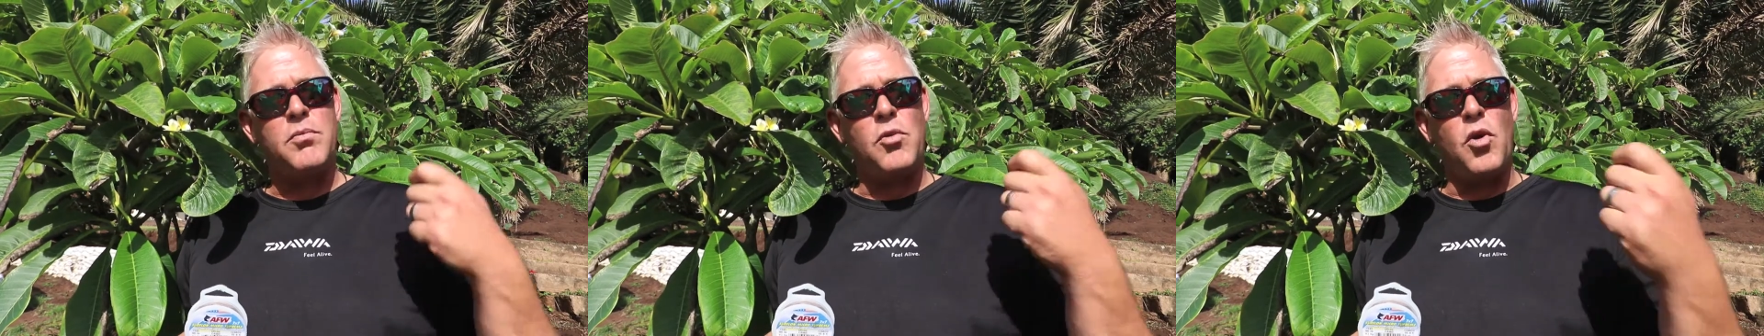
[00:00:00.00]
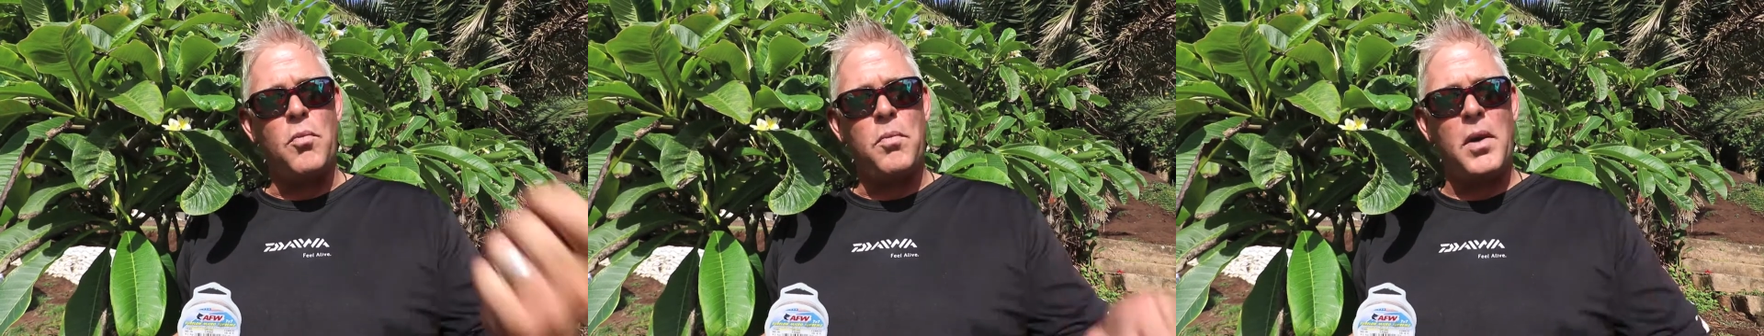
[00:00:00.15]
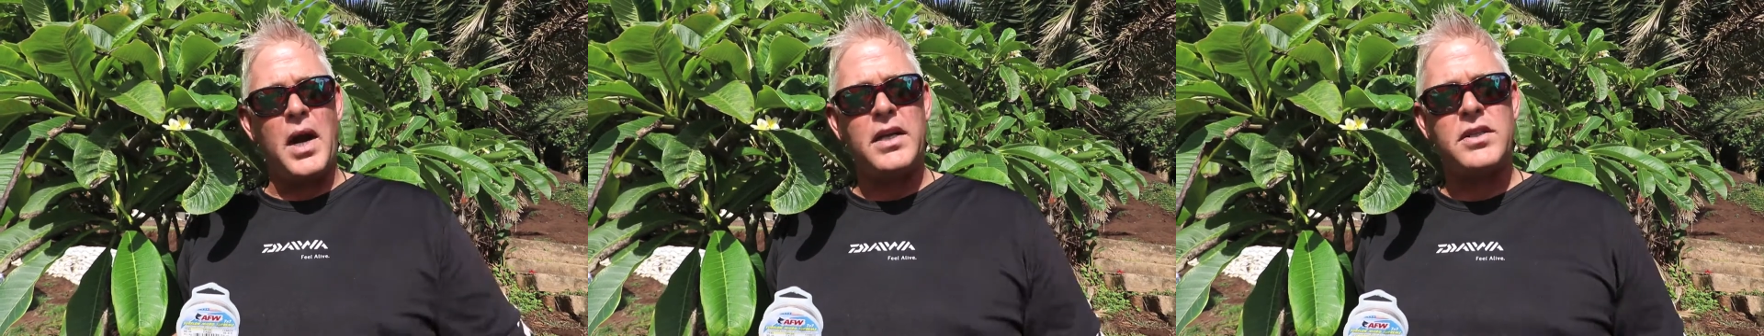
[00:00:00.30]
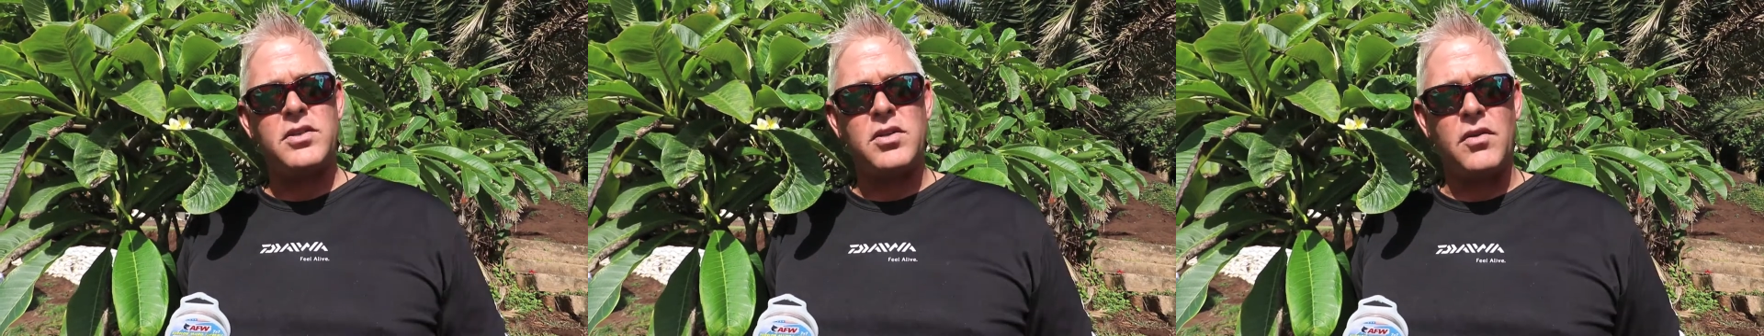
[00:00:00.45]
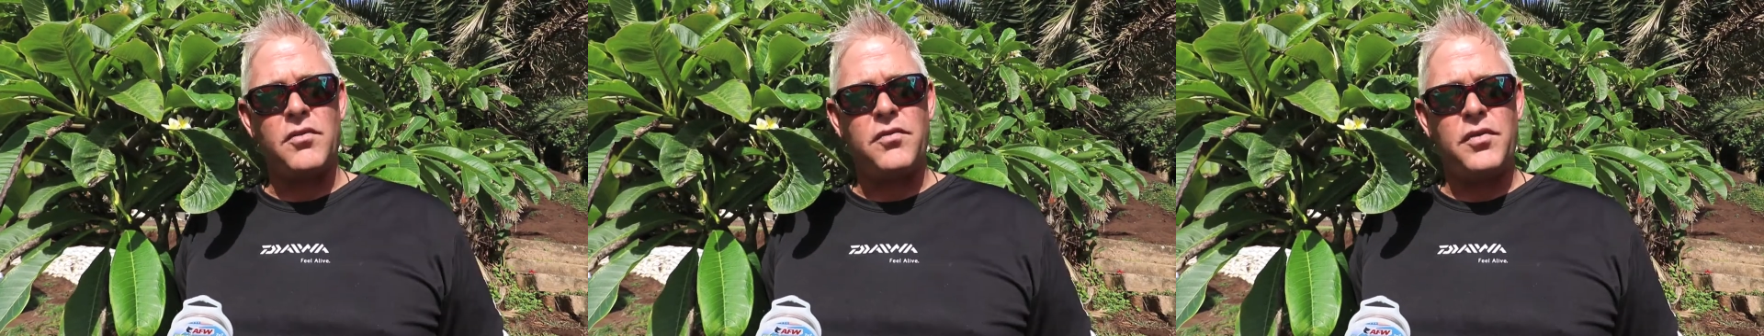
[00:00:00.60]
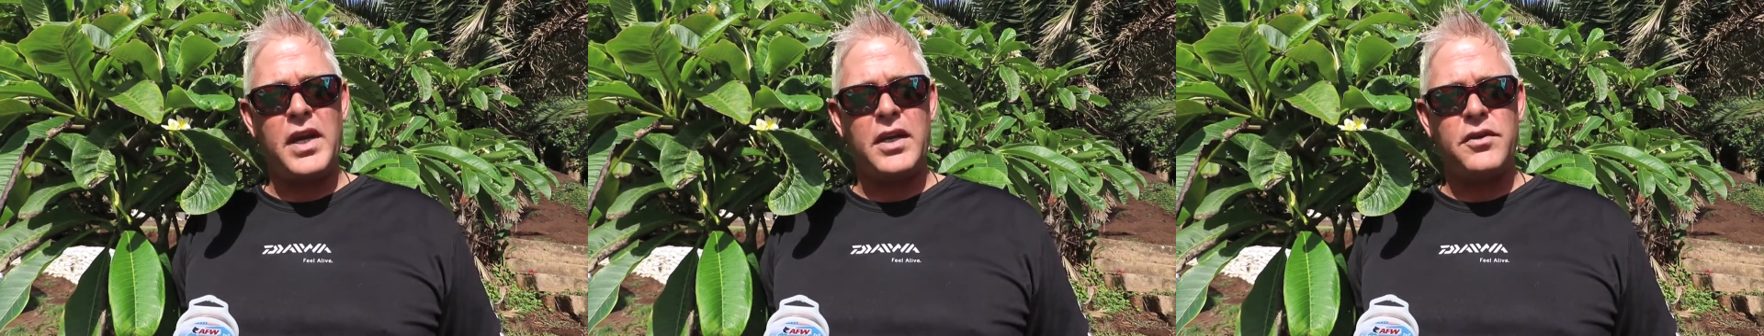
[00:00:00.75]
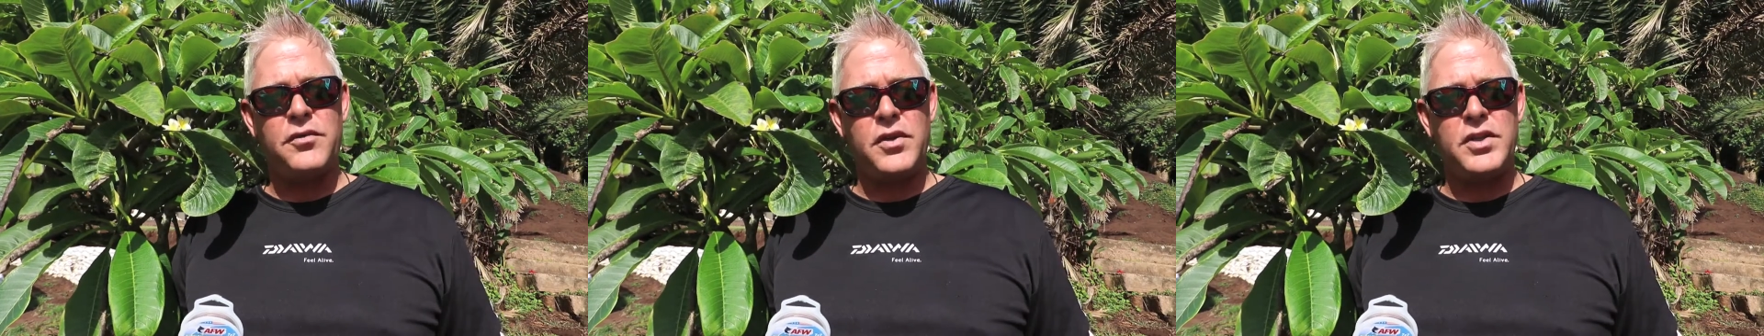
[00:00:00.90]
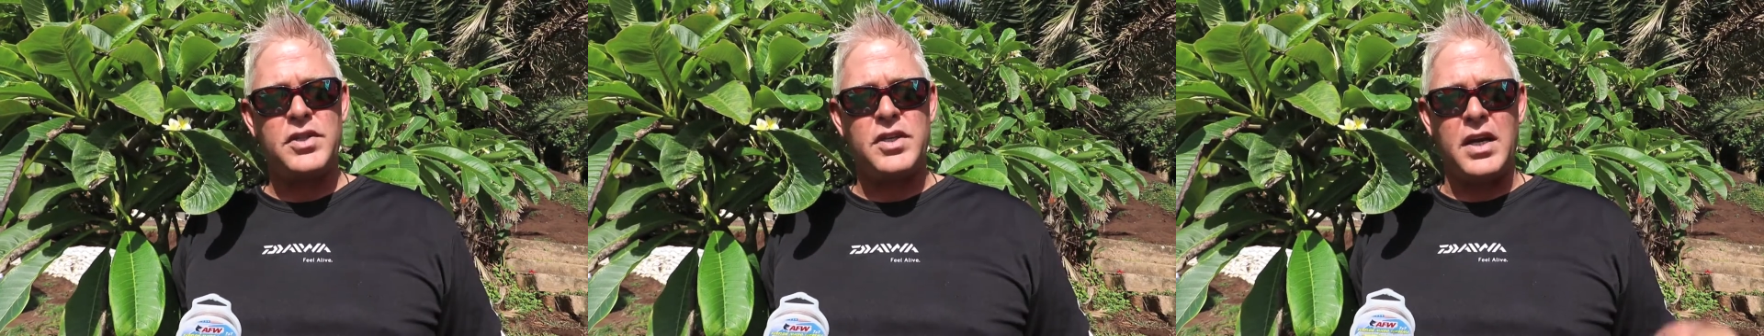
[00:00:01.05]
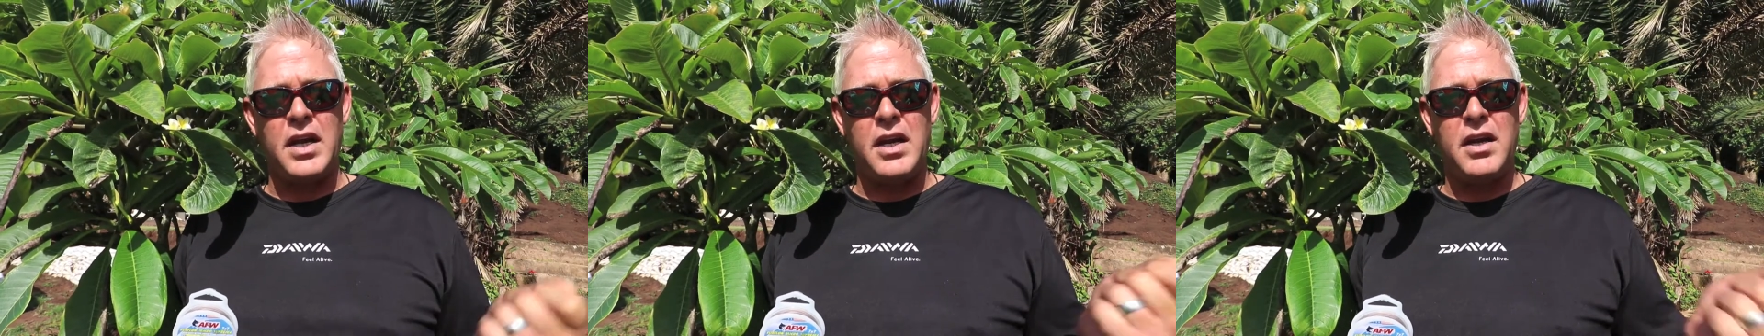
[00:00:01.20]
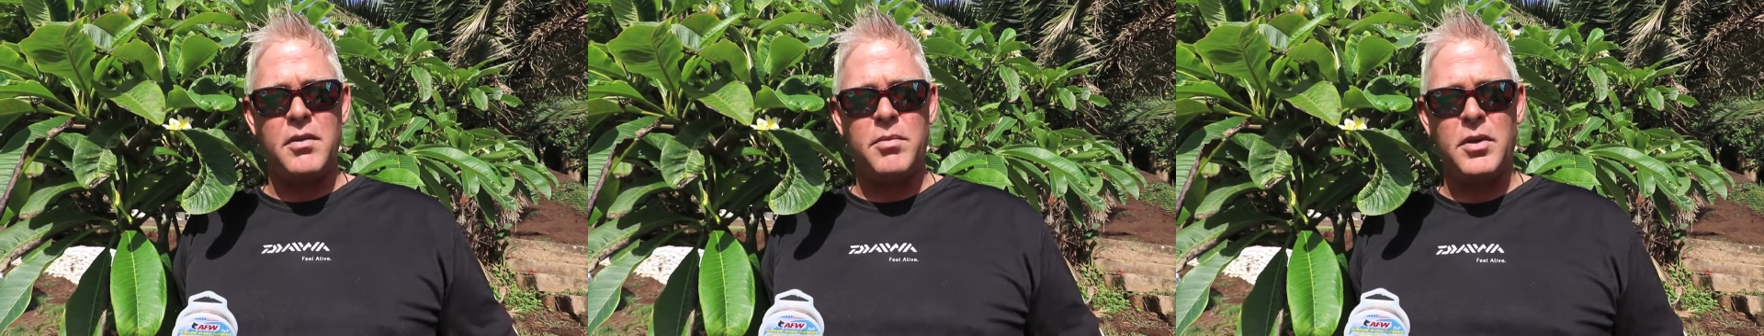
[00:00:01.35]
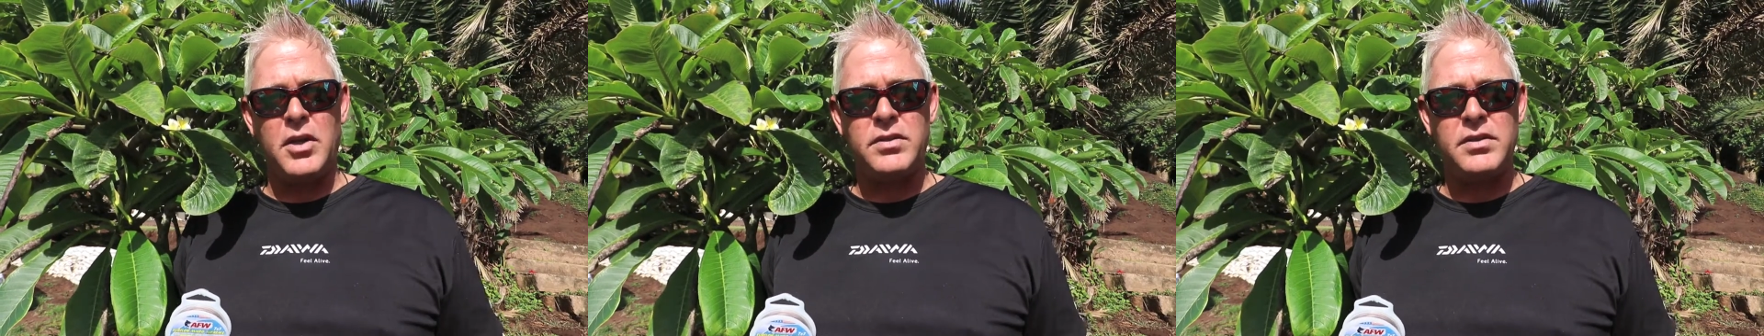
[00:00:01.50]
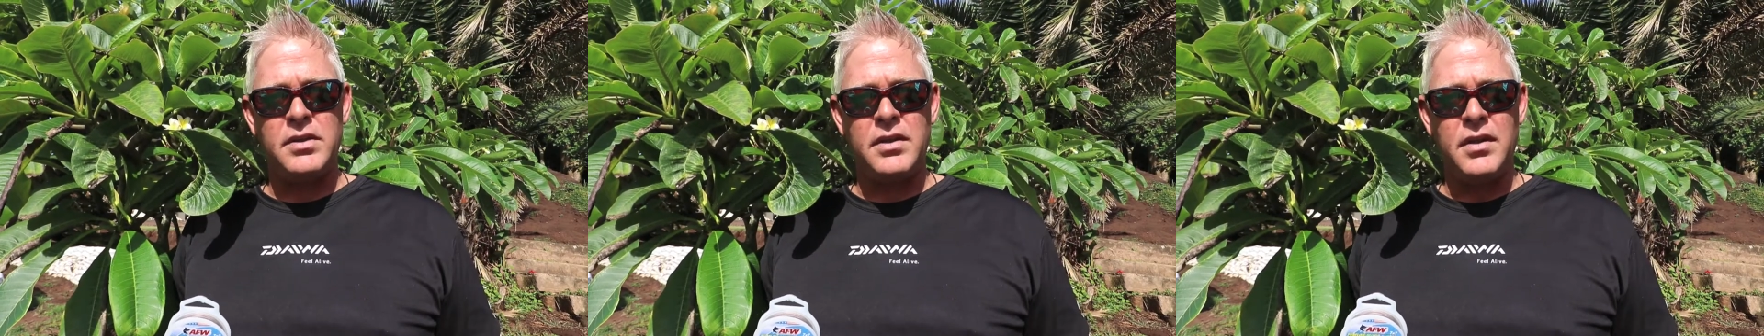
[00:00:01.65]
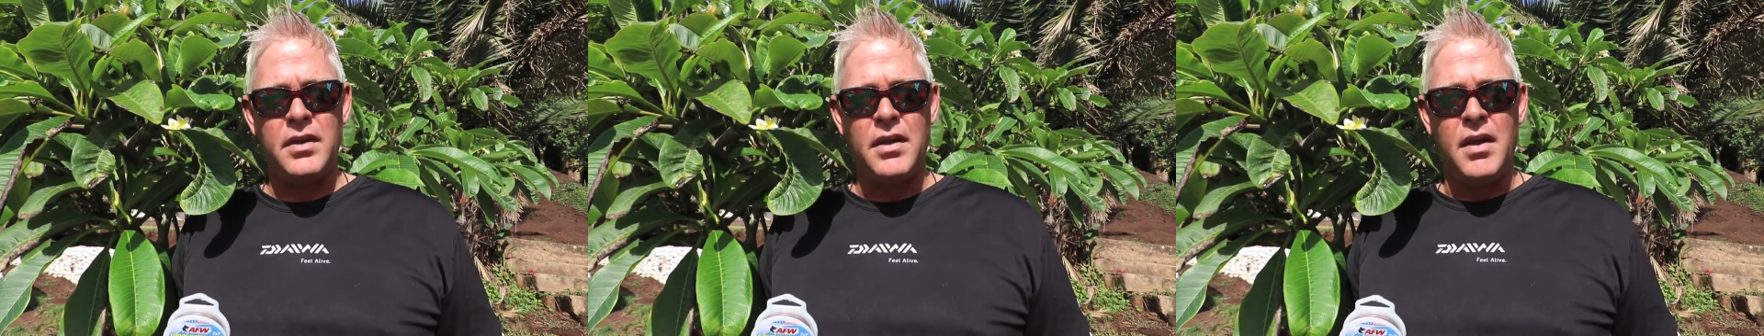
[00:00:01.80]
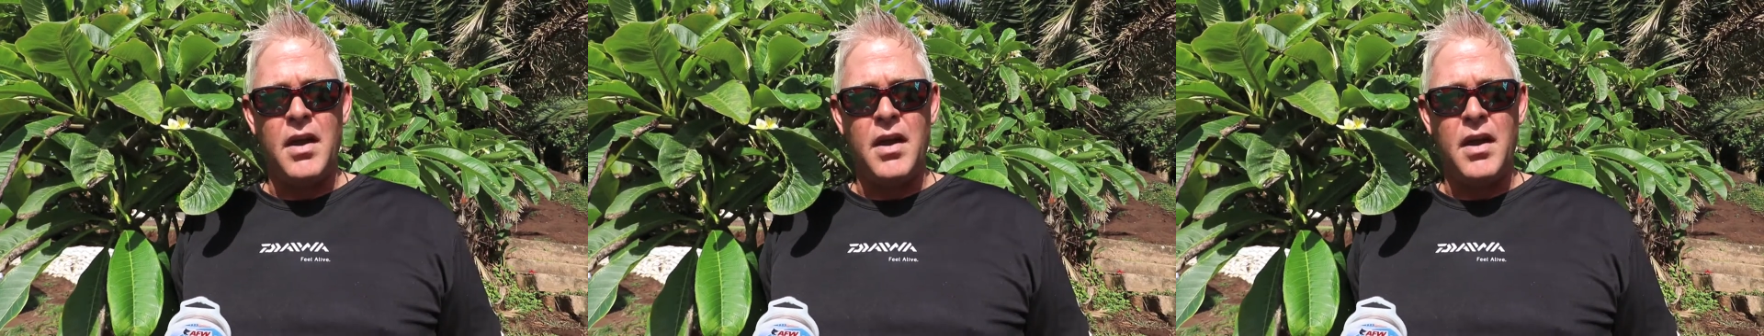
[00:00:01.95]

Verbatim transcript: more bites on flatfish and edibles